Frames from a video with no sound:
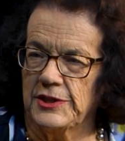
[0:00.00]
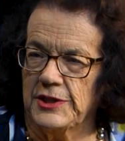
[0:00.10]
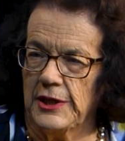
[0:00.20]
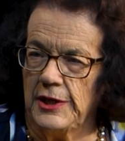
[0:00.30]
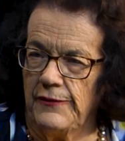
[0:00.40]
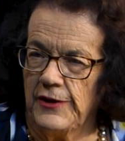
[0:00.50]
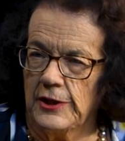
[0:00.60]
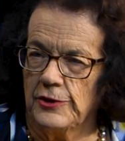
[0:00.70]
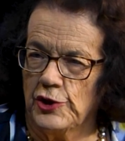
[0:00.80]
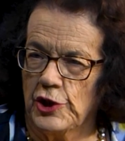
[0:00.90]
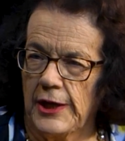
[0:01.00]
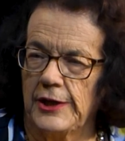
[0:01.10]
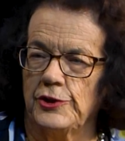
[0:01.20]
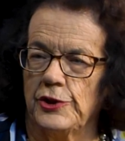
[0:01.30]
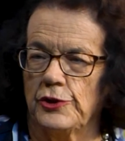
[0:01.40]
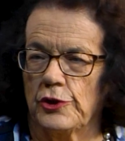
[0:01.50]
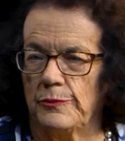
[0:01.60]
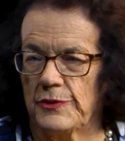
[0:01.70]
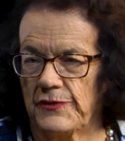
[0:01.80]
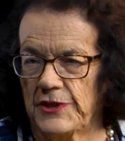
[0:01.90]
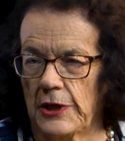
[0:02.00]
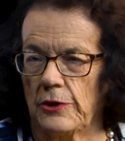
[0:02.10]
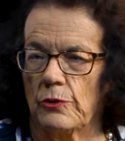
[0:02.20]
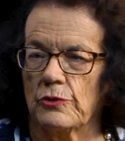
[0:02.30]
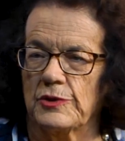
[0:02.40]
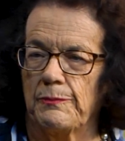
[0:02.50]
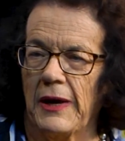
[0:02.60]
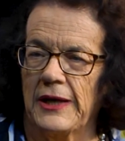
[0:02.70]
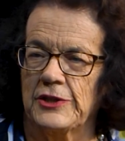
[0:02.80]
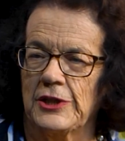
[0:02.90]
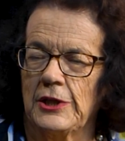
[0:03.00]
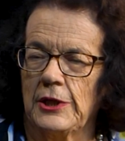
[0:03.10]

significant change in terms of signals, but